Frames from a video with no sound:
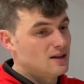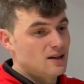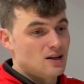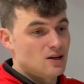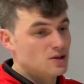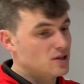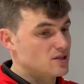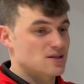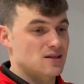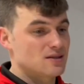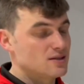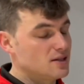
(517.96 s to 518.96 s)
Look,
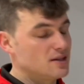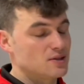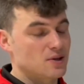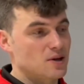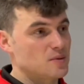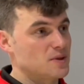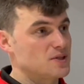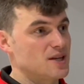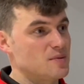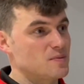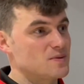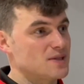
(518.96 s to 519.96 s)
you can talk about
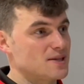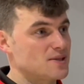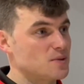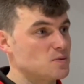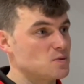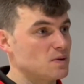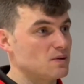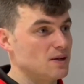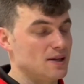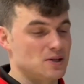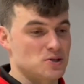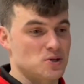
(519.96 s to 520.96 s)
shape and systems, but
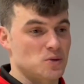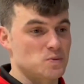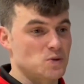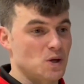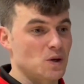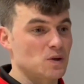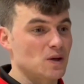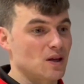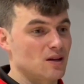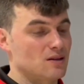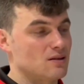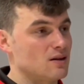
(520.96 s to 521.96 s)
really it just comes down
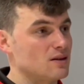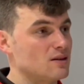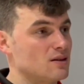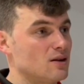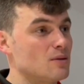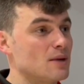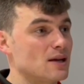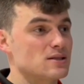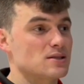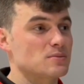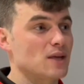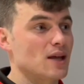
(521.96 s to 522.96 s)
to grit and determination
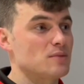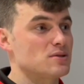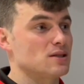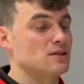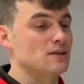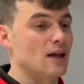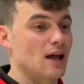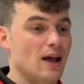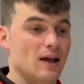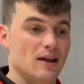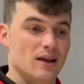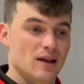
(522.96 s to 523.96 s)
sometimes, and
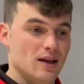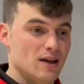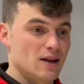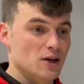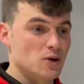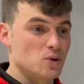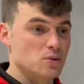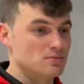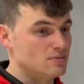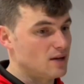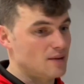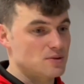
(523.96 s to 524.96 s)

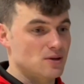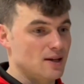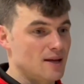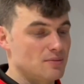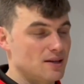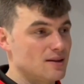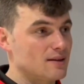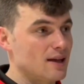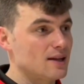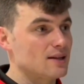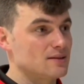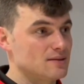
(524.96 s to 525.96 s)
absolutely emptying the
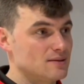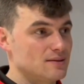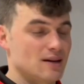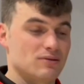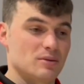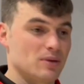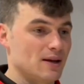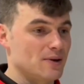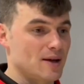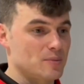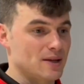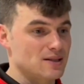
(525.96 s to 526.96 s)
tank. And every player on
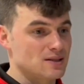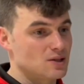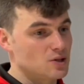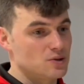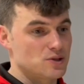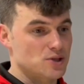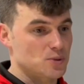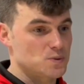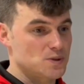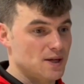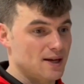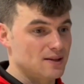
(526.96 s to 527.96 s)
that pitch, including the
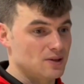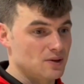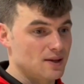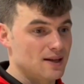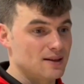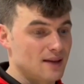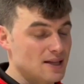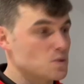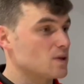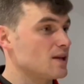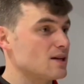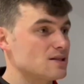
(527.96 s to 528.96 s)
subs tonight, done that, and that's
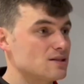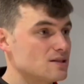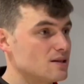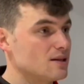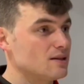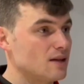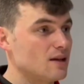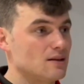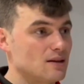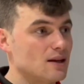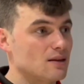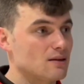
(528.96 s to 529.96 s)
what ticks in this league
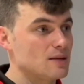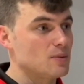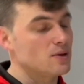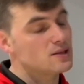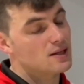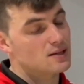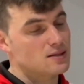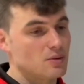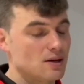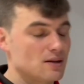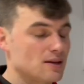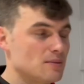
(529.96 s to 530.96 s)
to get 3 points against a
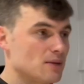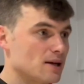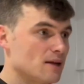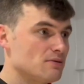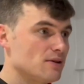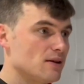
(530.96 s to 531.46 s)
brilliant team like Linfield.